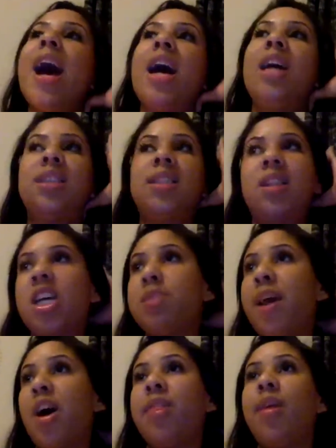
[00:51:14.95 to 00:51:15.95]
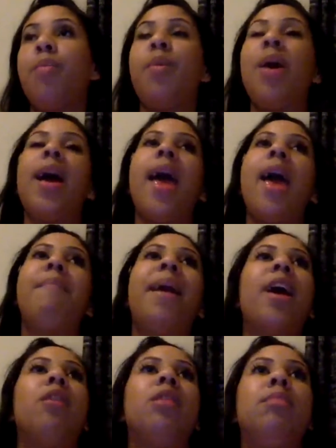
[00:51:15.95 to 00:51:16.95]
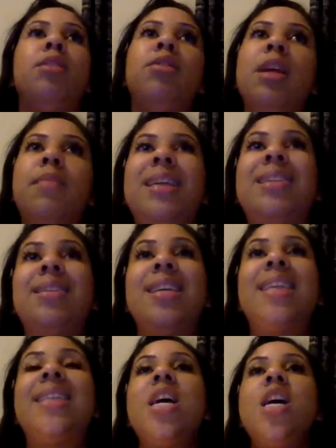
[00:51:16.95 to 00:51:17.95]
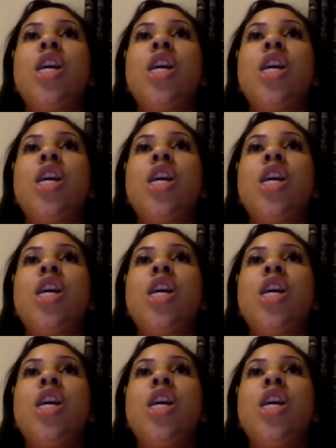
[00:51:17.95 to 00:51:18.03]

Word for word: I just launched my health and my health and beauty business.